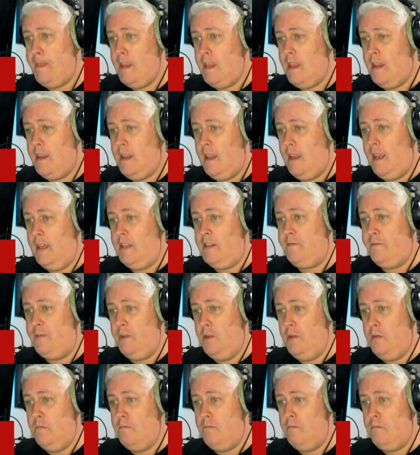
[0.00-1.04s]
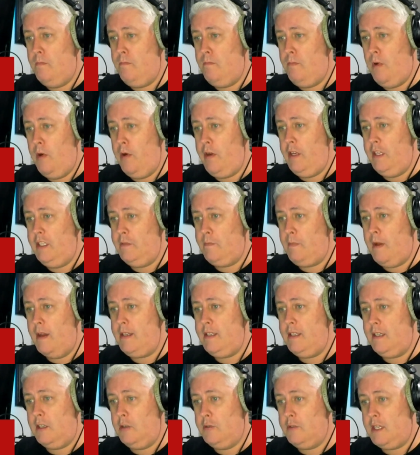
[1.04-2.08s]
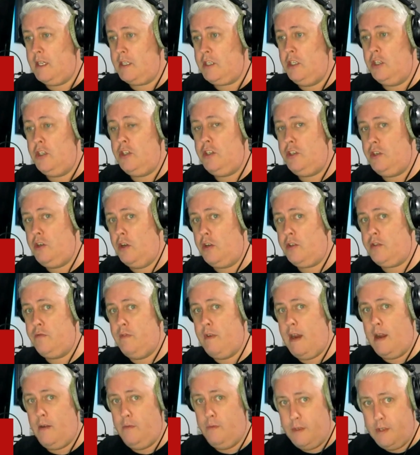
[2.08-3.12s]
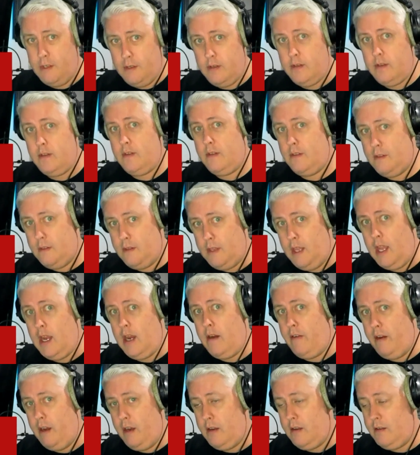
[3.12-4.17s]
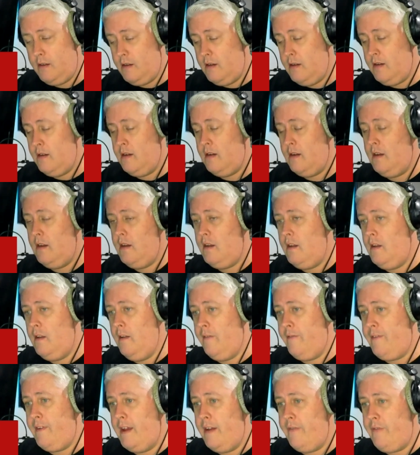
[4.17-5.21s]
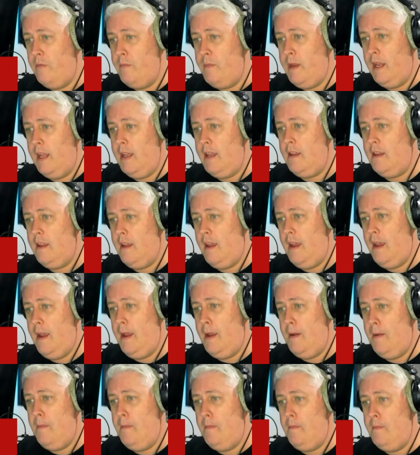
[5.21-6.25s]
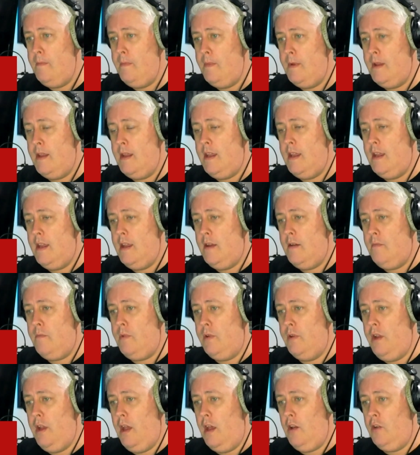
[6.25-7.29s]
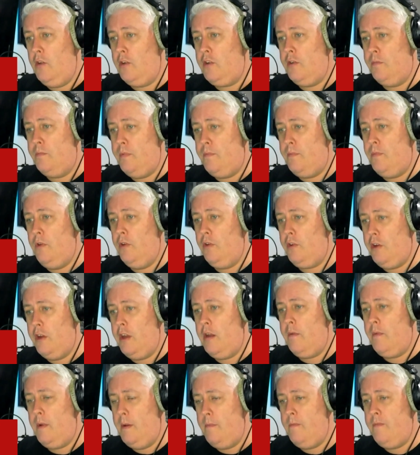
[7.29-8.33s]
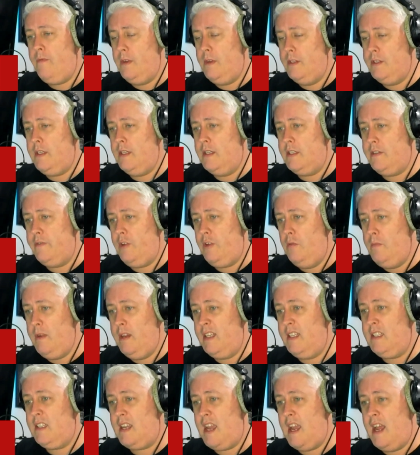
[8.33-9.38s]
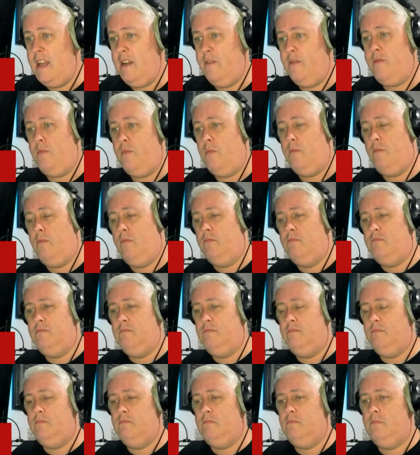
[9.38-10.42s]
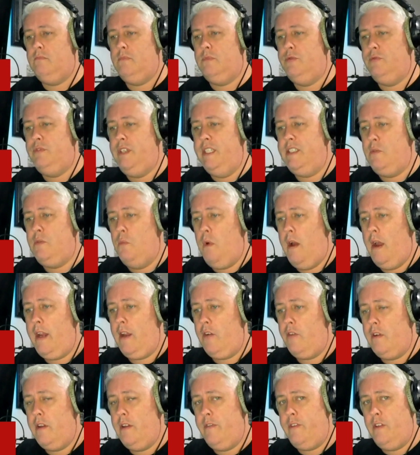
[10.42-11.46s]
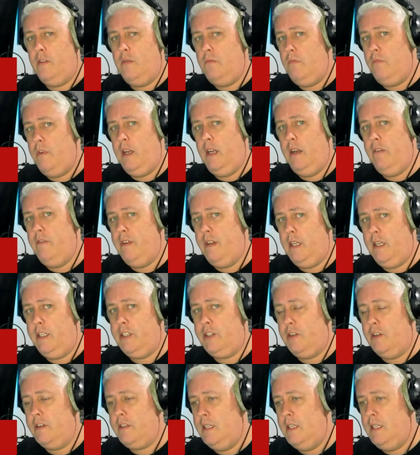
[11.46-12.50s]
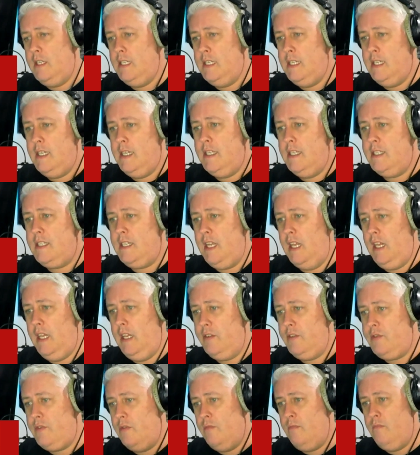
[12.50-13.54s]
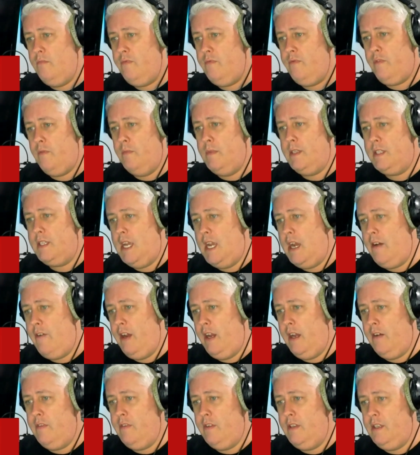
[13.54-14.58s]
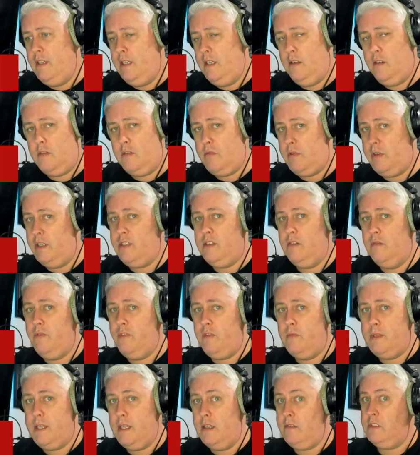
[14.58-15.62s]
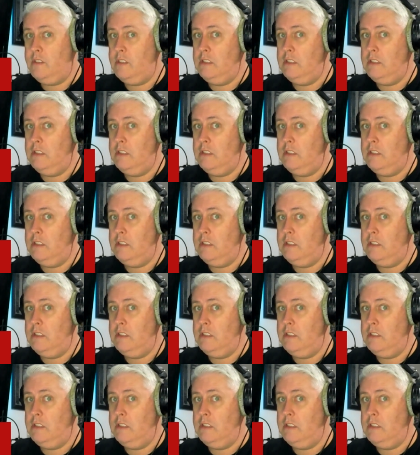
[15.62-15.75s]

His film Boy and His Bicycle was actually shot around the area, not far from here. But no, look at him as a filmmaker. He's kind of the reason why I got into the film, really, Ridley Scott, seeing that he's from this area and look what he's done for himself.